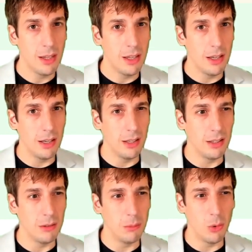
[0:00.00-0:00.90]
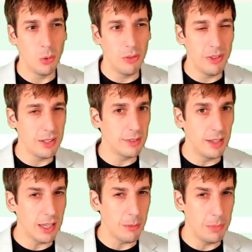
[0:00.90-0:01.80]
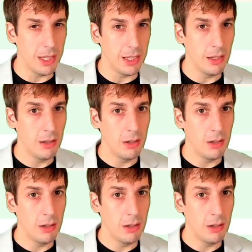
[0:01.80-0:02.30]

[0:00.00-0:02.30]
or things like B.